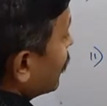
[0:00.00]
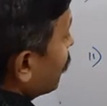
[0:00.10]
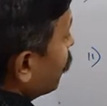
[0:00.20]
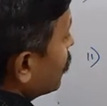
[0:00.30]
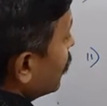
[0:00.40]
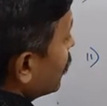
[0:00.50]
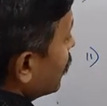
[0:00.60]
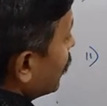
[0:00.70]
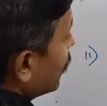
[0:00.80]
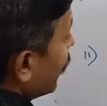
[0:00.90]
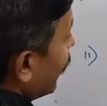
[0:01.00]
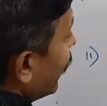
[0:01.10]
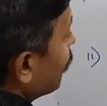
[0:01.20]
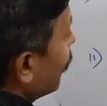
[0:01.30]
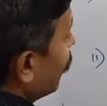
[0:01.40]
suppose this is
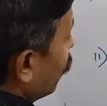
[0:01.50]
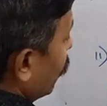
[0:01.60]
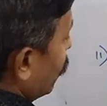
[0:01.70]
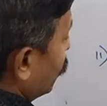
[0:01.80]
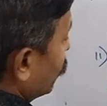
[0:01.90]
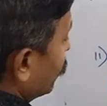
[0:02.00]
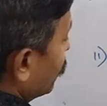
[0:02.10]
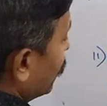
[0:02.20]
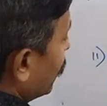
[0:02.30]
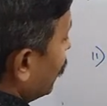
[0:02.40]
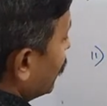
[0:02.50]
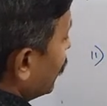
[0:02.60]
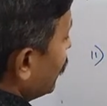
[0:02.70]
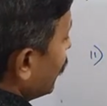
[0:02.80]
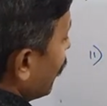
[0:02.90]
MnO2. This
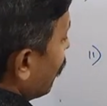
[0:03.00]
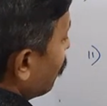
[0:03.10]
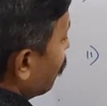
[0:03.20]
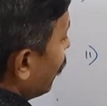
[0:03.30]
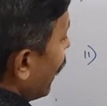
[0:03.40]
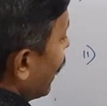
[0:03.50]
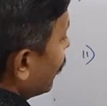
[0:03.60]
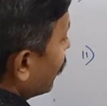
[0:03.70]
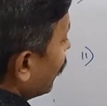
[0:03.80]
is black